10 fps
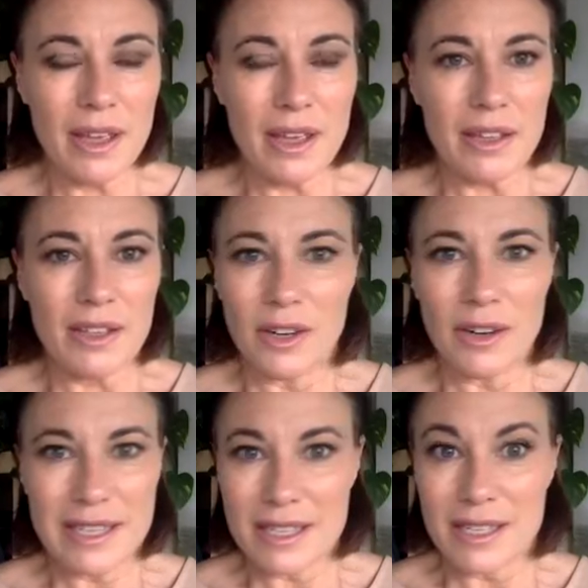you know,
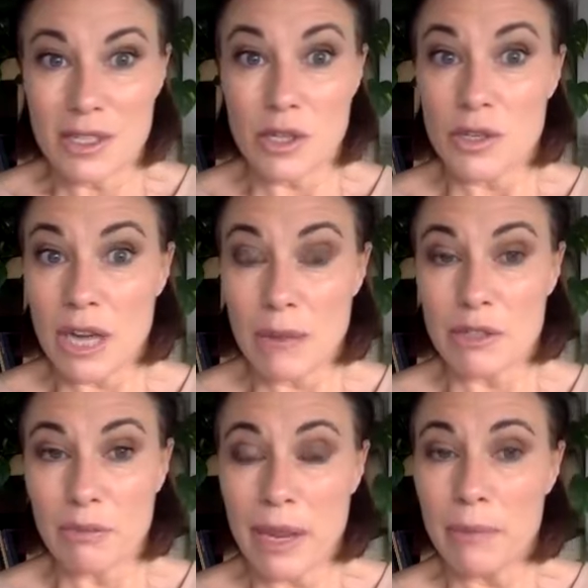as I said, two types
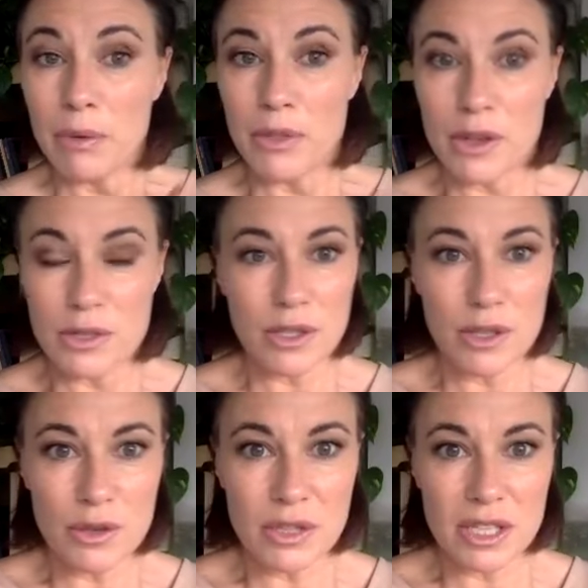of people those who
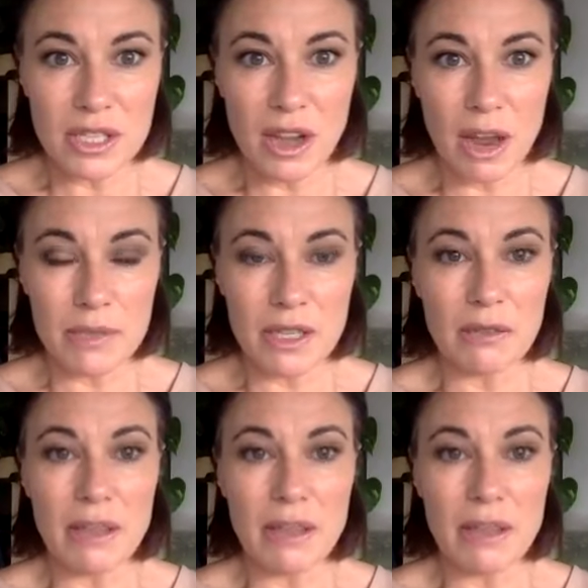use this time to